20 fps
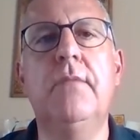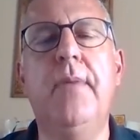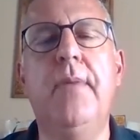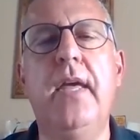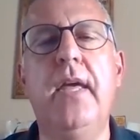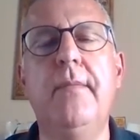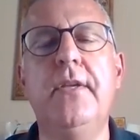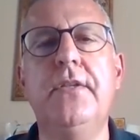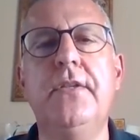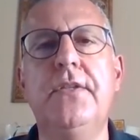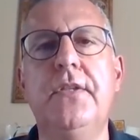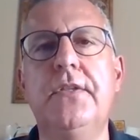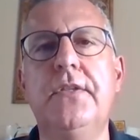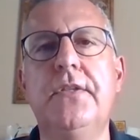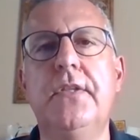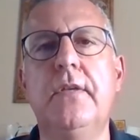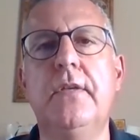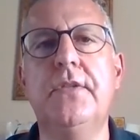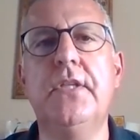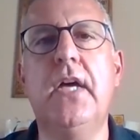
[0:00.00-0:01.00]
payment
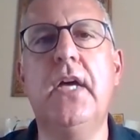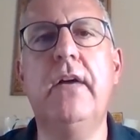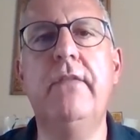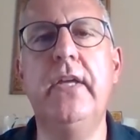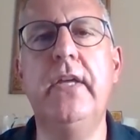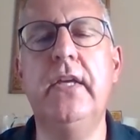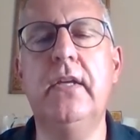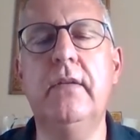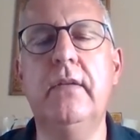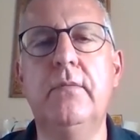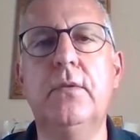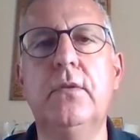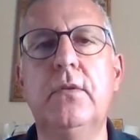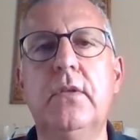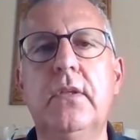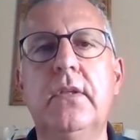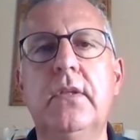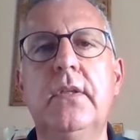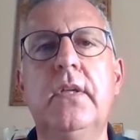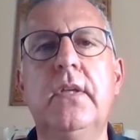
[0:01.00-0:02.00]
systems
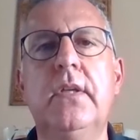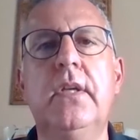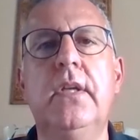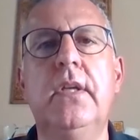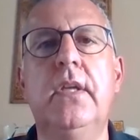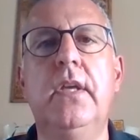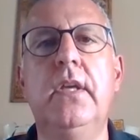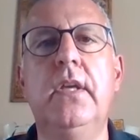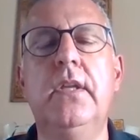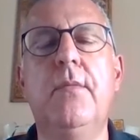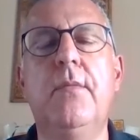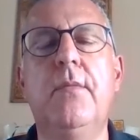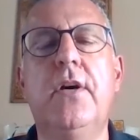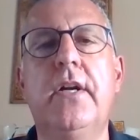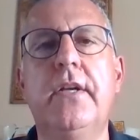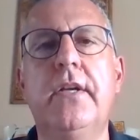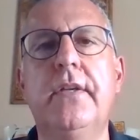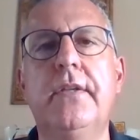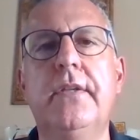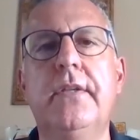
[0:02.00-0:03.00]
available in the
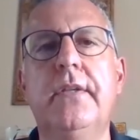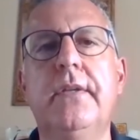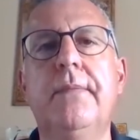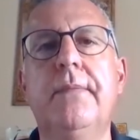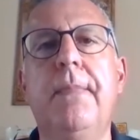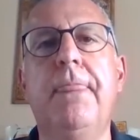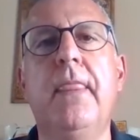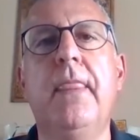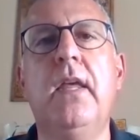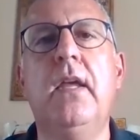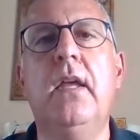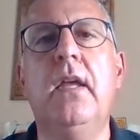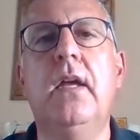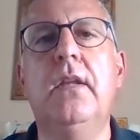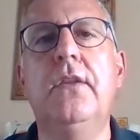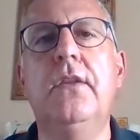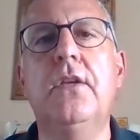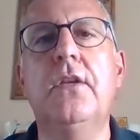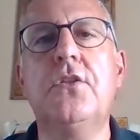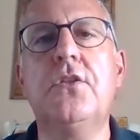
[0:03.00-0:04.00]
market.
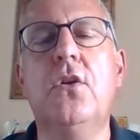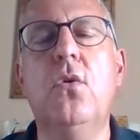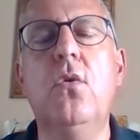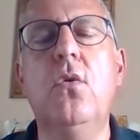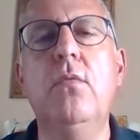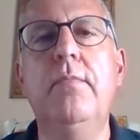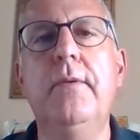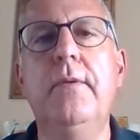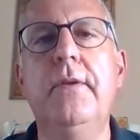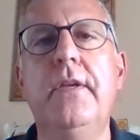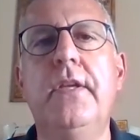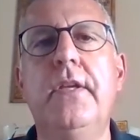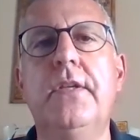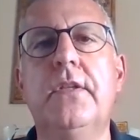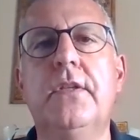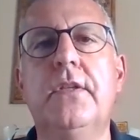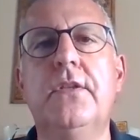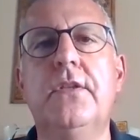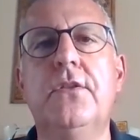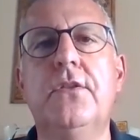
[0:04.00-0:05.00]
The scope
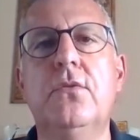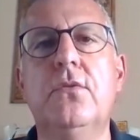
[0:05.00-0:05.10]
is